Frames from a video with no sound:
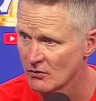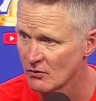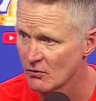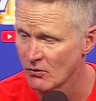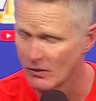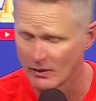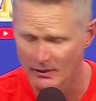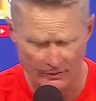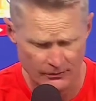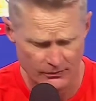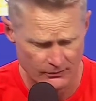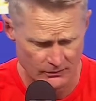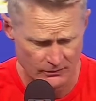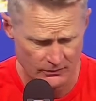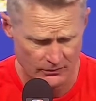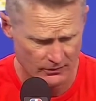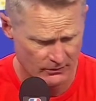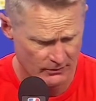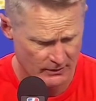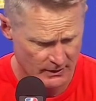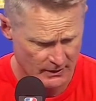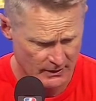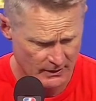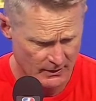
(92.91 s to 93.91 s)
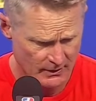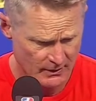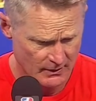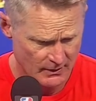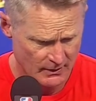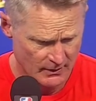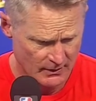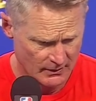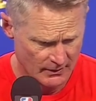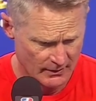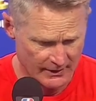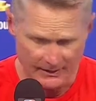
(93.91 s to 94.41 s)
going through
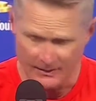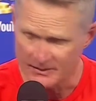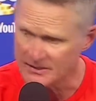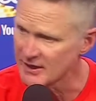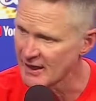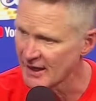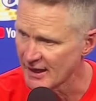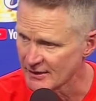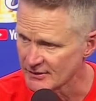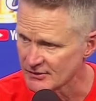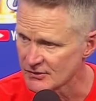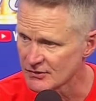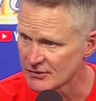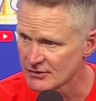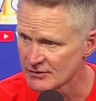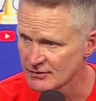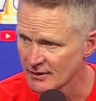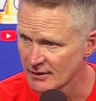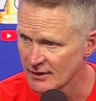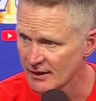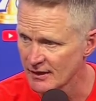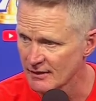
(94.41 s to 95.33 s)
intense